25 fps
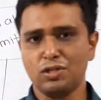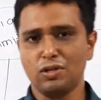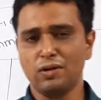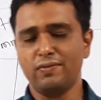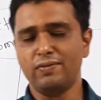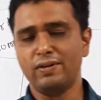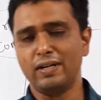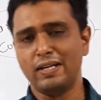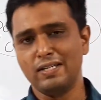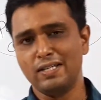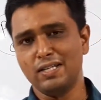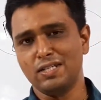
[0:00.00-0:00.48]
of
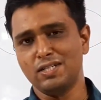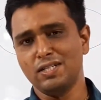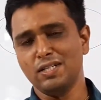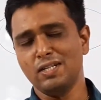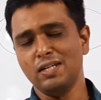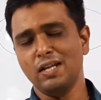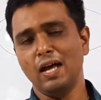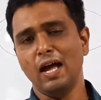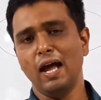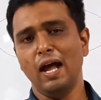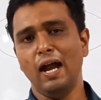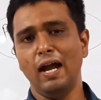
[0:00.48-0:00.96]
transaction
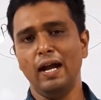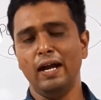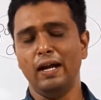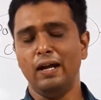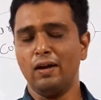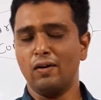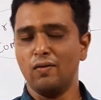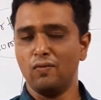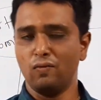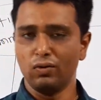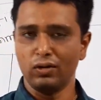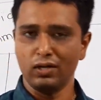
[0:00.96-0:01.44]
and
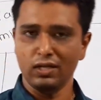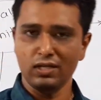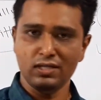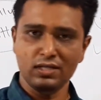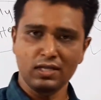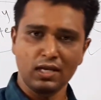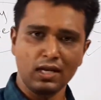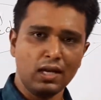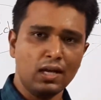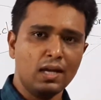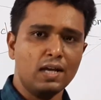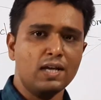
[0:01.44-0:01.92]
what is
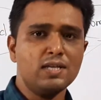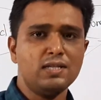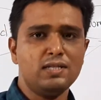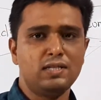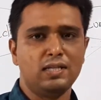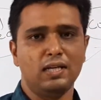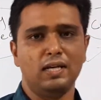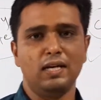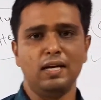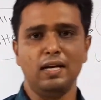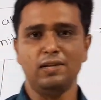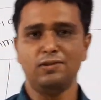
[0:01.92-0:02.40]

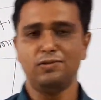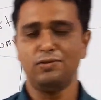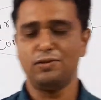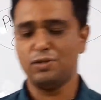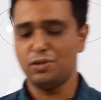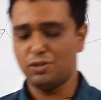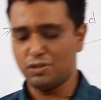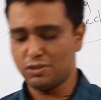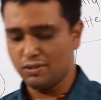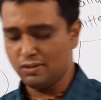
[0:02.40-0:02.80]
serial execution.